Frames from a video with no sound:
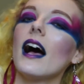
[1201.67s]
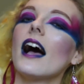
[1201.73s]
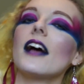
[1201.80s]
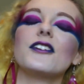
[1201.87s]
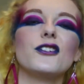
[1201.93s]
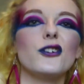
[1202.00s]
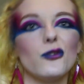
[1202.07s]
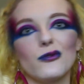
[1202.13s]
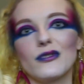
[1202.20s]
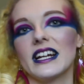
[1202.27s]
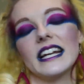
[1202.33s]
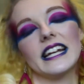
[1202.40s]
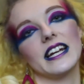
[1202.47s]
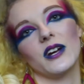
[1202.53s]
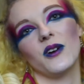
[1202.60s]
I don't
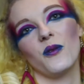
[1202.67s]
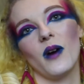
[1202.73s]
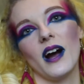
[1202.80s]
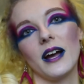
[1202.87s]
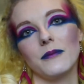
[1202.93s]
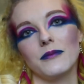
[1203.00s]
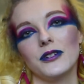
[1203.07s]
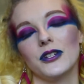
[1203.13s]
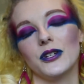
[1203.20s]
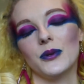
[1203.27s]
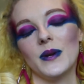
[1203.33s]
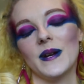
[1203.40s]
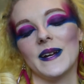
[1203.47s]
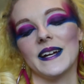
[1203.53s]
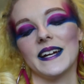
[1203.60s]
really know what I'm
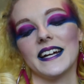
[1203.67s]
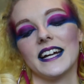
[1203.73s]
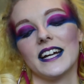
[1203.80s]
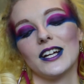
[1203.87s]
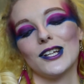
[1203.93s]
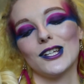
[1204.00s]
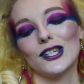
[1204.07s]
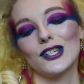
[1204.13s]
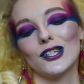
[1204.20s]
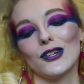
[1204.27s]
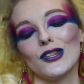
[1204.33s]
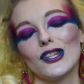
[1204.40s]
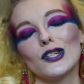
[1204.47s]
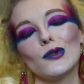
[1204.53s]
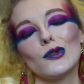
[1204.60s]
doing. So
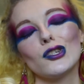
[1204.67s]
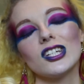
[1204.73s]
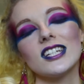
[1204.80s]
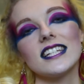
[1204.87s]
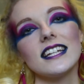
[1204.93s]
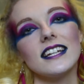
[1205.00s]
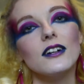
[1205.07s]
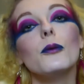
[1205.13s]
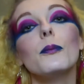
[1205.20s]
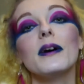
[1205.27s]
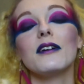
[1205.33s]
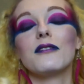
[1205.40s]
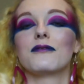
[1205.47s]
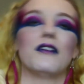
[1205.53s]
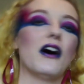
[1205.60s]
this was just a little bit
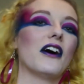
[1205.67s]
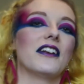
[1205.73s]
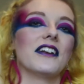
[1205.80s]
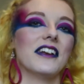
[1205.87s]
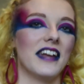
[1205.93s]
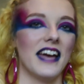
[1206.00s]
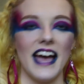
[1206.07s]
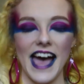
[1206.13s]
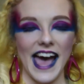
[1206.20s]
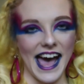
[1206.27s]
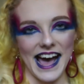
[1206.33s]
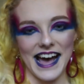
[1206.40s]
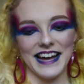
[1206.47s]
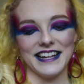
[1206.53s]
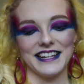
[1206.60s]
of fun
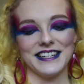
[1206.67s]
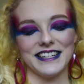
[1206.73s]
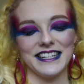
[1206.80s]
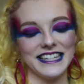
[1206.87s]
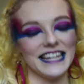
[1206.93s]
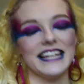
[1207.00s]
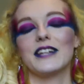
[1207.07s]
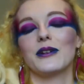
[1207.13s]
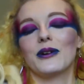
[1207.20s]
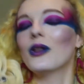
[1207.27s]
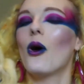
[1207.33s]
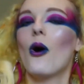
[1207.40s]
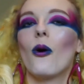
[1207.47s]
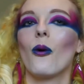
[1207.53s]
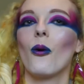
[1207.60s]
and take you
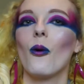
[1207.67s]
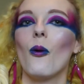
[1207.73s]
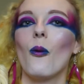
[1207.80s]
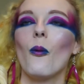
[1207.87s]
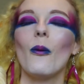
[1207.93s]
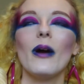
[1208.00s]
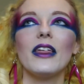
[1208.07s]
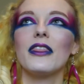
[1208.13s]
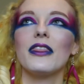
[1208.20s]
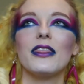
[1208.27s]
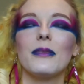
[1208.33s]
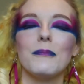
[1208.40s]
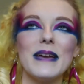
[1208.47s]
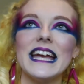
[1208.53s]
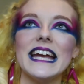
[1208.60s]
along with
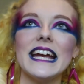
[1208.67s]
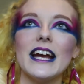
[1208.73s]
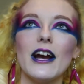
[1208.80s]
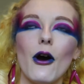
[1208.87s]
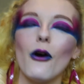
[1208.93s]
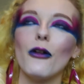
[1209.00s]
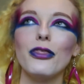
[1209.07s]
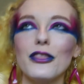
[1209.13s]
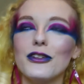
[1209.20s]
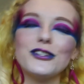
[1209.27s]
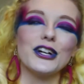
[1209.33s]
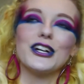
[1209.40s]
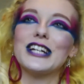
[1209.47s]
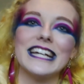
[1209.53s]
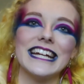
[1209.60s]
me on the
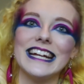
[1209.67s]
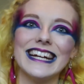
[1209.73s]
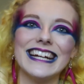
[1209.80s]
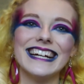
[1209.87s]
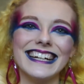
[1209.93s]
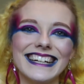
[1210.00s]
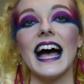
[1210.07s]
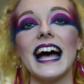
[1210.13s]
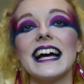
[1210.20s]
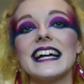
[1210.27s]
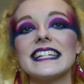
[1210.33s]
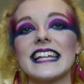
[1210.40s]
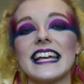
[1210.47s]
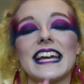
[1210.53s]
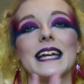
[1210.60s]
journey.
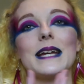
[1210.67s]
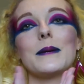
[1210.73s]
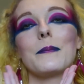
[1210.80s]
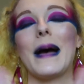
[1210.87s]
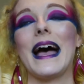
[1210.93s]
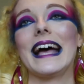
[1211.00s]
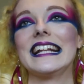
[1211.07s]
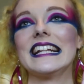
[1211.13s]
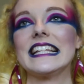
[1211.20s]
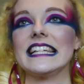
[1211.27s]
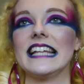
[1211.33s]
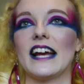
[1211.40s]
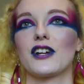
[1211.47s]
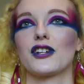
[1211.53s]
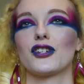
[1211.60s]
As a
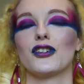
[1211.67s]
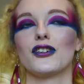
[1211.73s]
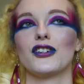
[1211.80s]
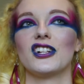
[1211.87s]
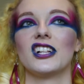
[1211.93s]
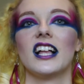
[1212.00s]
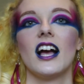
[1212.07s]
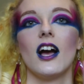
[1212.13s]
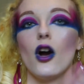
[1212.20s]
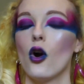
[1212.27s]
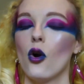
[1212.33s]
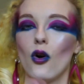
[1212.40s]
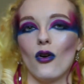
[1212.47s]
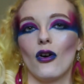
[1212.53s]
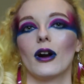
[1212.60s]
pansexual
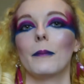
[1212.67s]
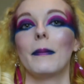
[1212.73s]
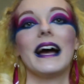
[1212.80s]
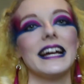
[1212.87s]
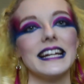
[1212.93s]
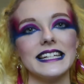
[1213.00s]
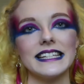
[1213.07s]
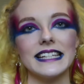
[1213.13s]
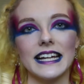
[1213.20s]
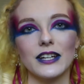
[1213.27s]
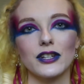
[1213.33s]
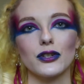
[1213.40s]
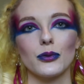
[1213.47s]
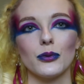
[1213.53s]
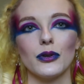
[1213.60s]
or
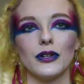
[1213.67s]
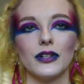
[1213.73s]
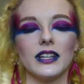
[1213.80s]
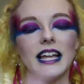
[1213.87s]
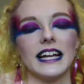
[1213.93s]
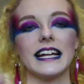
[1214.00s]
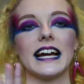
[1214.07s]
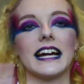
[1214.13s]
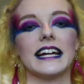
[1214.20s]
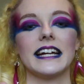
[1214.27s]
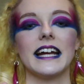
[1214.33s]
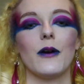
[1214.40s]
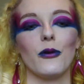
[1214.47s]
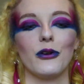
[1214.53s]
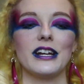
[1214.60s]
bisexual, like I
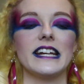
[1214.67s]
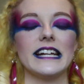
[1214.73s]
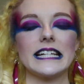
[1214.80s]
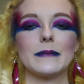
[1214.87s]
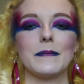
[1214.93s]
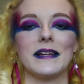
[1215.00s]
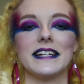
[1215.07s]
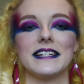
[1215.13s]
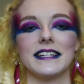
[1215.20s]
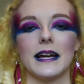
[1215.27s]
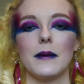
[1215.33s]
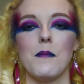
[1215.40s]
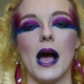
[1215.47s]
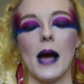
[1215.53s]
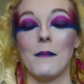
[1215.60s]
already explained,
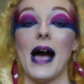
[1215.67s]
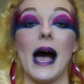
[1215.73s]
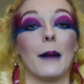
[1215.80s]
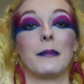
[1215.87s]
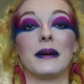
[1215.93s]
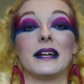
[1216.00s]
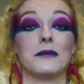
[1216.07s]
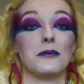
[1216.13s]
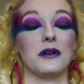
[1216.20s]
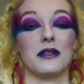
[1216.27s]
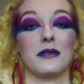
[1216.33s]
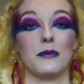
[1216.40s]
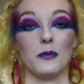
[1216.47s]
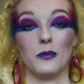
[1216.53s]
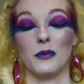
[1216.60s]
I'm happy
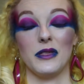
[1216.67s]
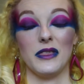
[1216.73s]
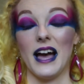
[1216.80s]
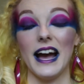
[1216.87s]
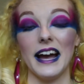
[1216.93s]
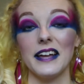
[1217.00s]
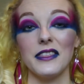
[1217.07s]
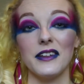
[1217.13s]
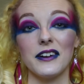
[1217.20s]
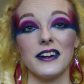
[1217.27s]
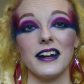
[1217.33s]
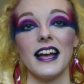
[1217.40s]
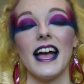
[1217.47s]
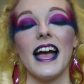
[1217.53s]
with either.